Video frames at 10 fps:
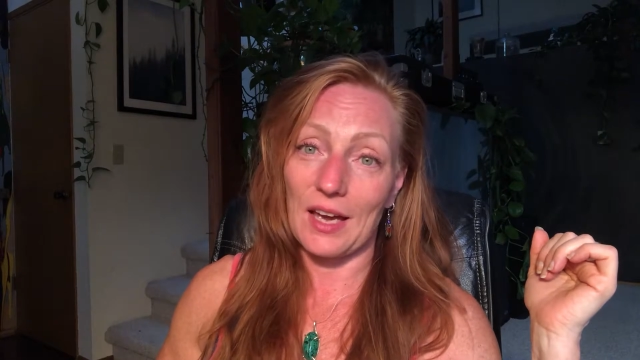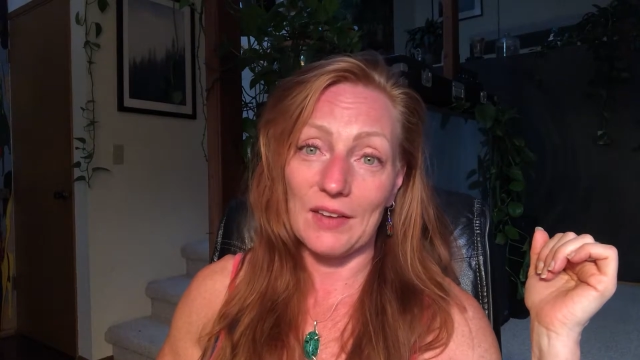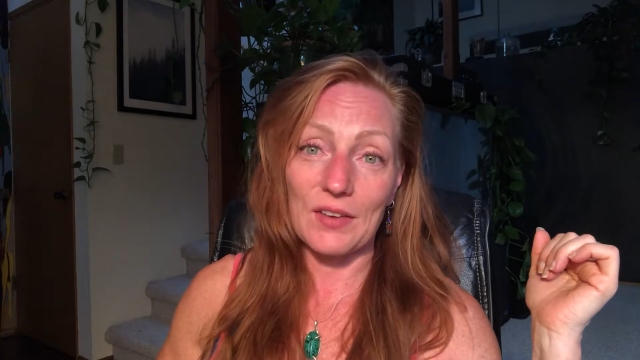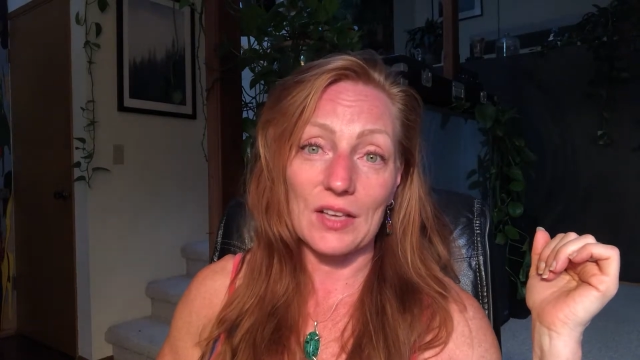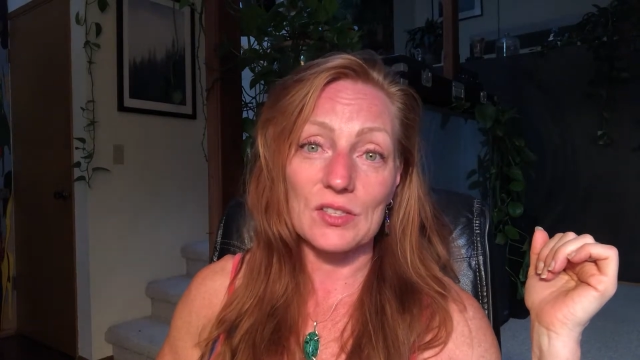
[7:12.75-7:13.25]

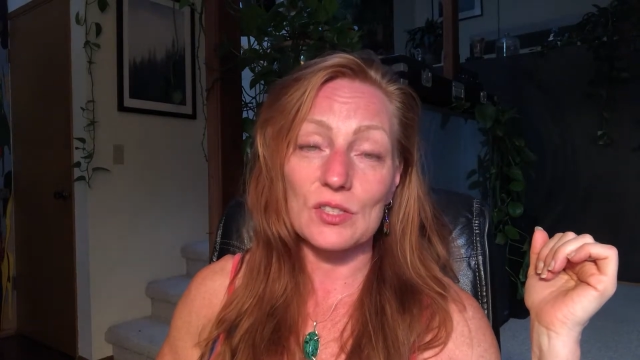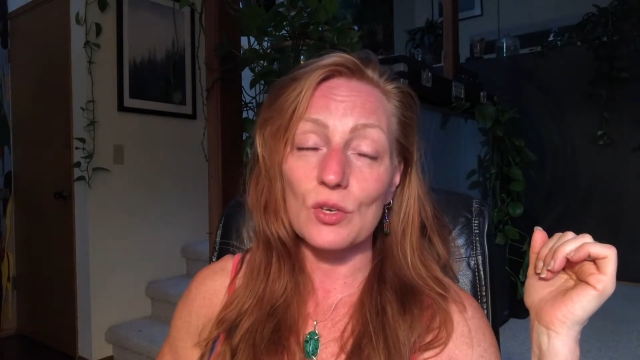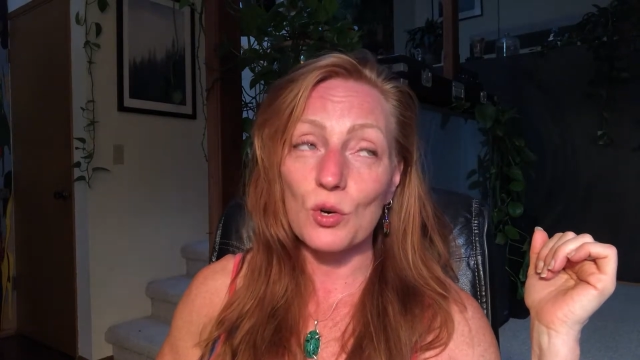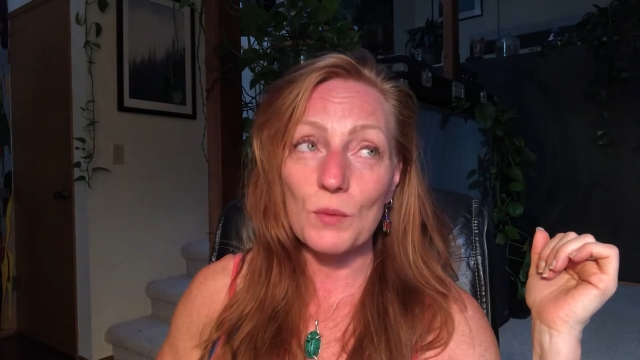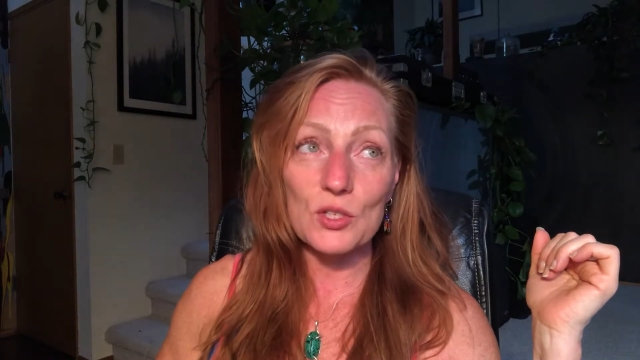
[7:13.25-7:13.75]
I've got
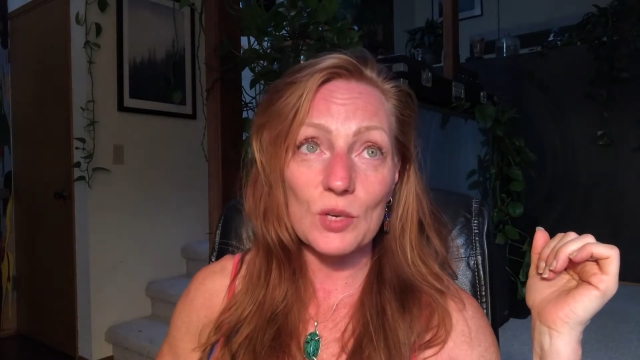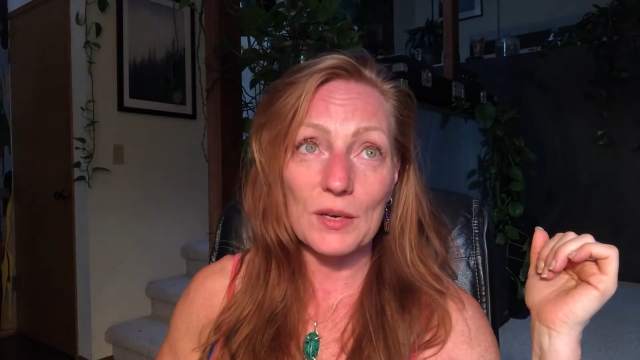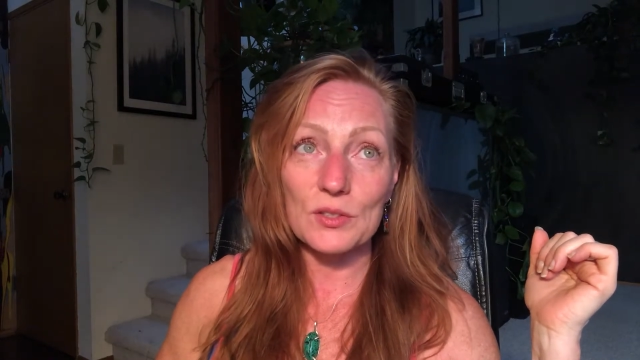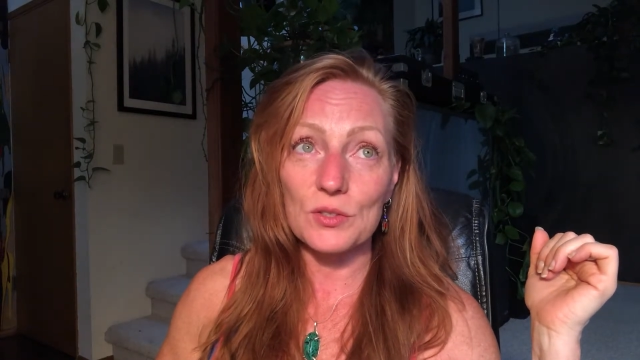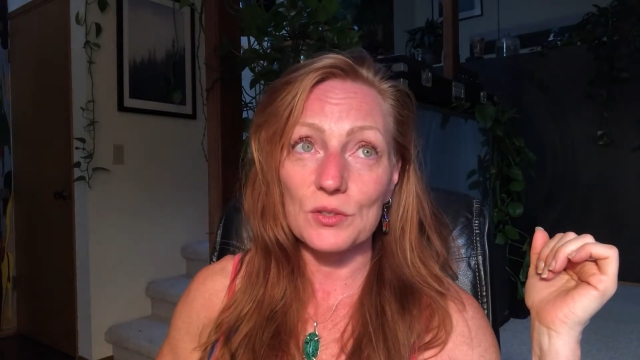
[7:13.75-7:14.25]
so much on
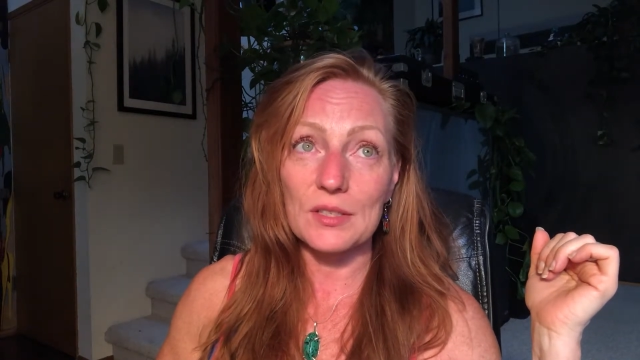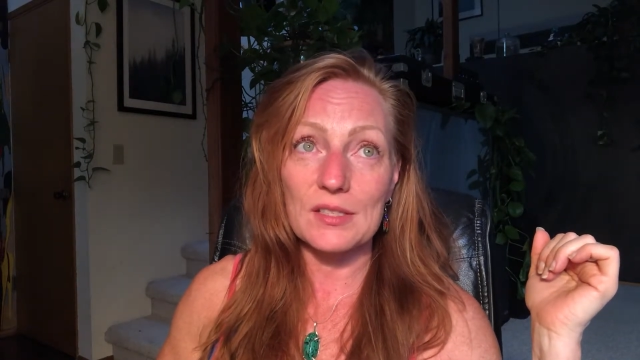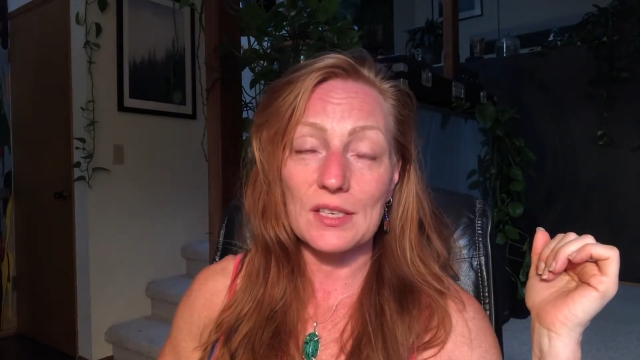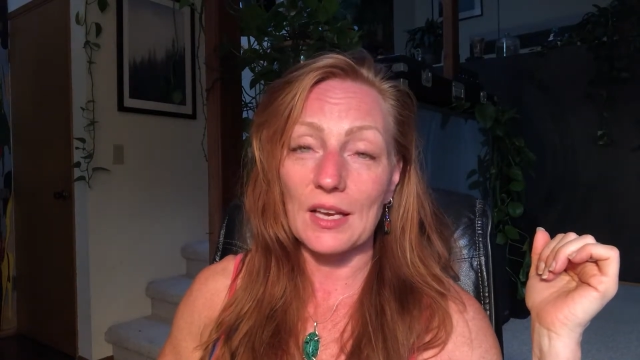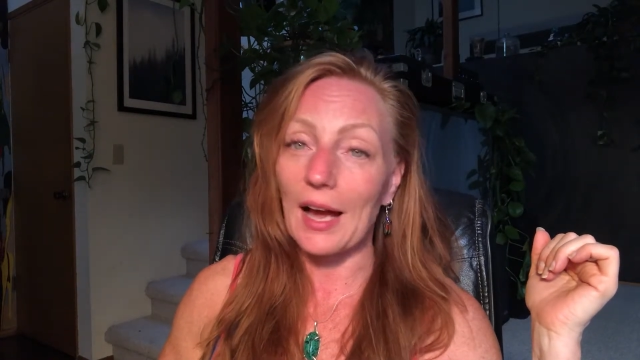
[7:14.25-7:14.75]
my to-do
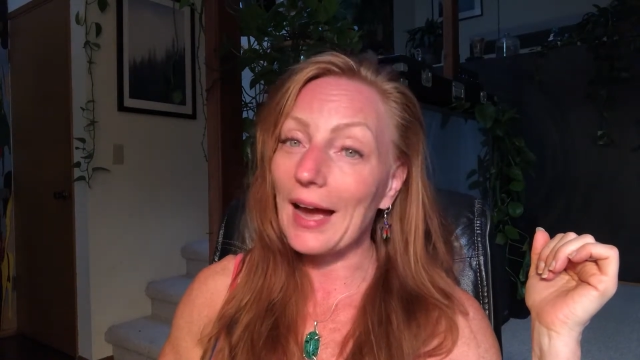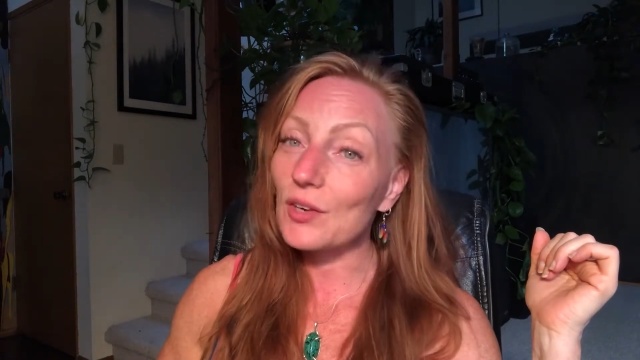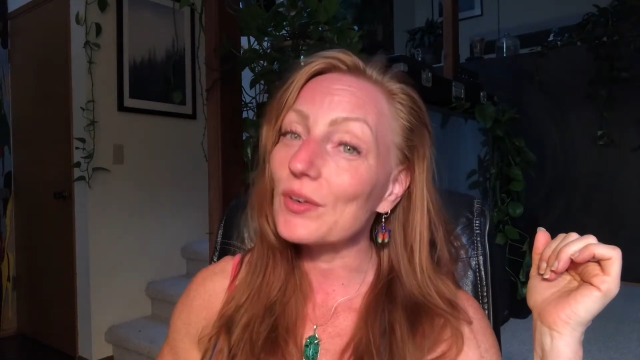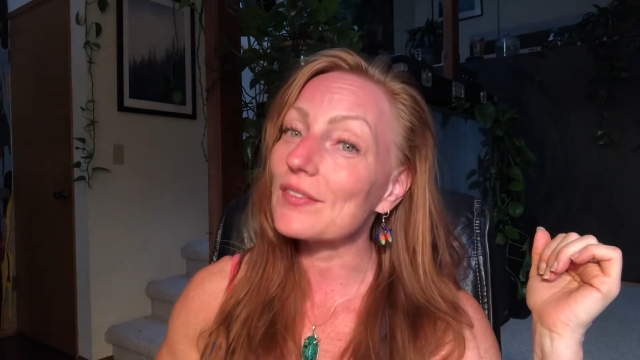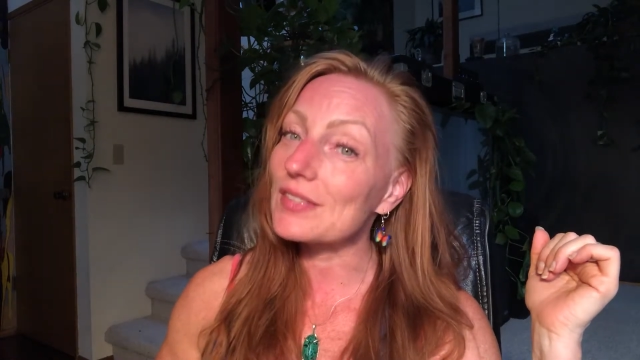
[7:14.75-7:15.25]
list today. I
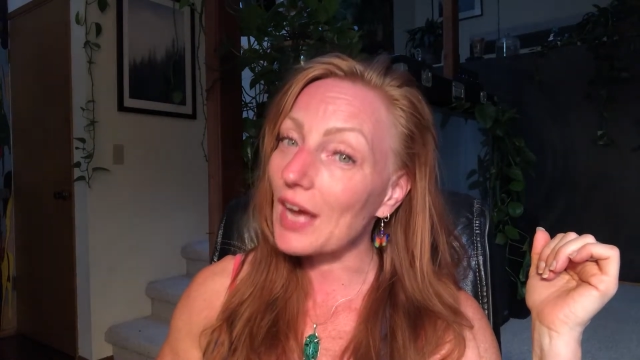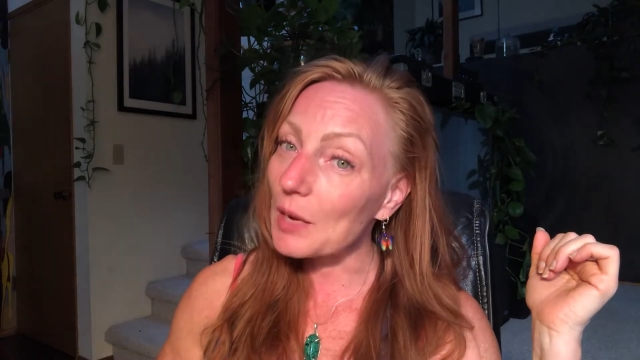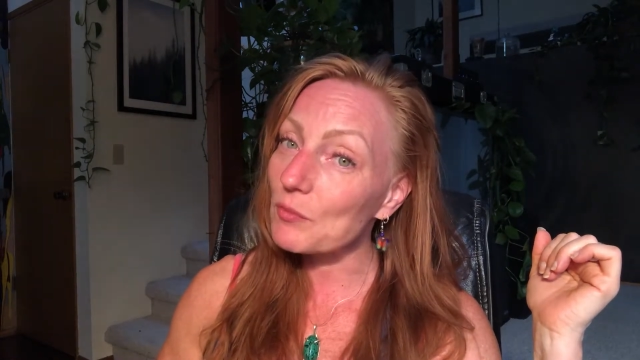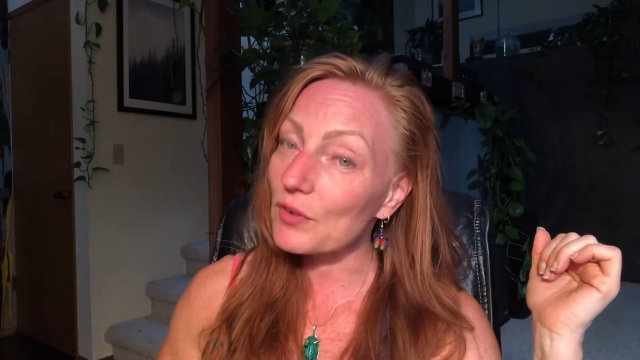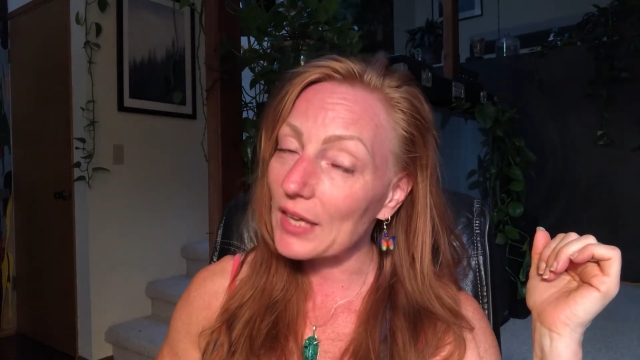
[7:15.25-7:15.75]
don't have
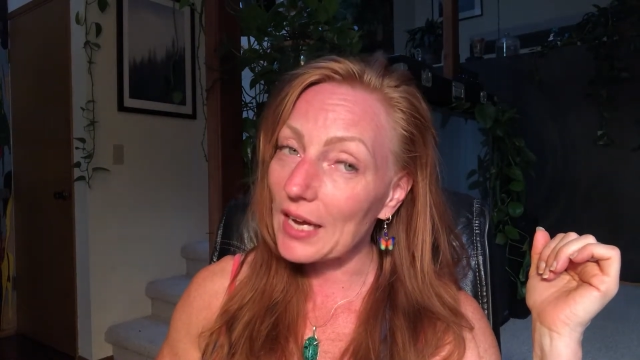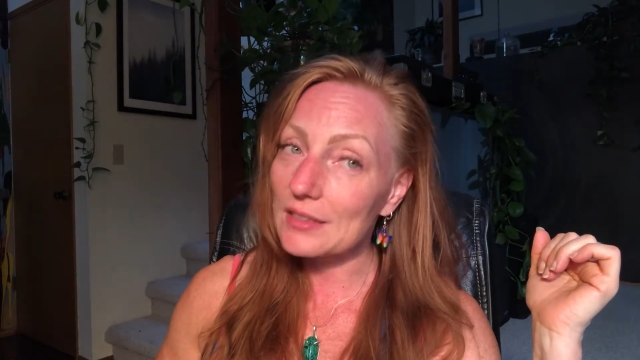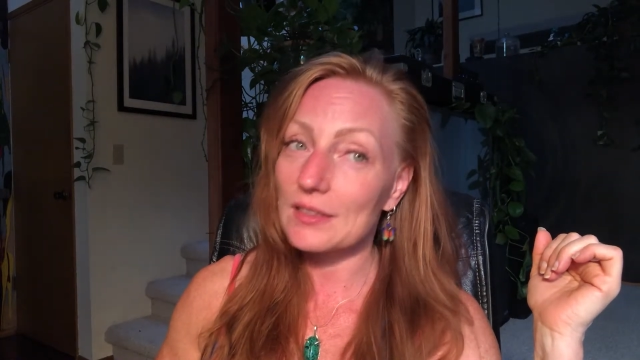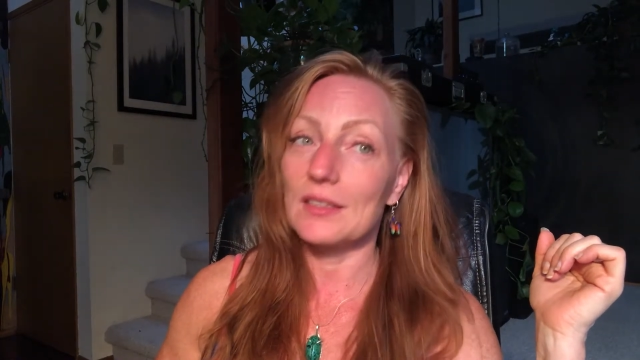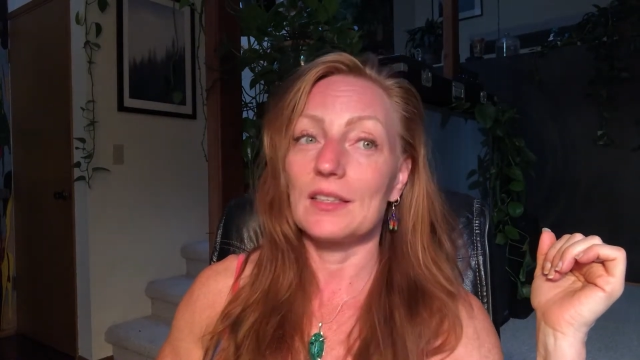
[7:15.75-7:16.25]
time for that.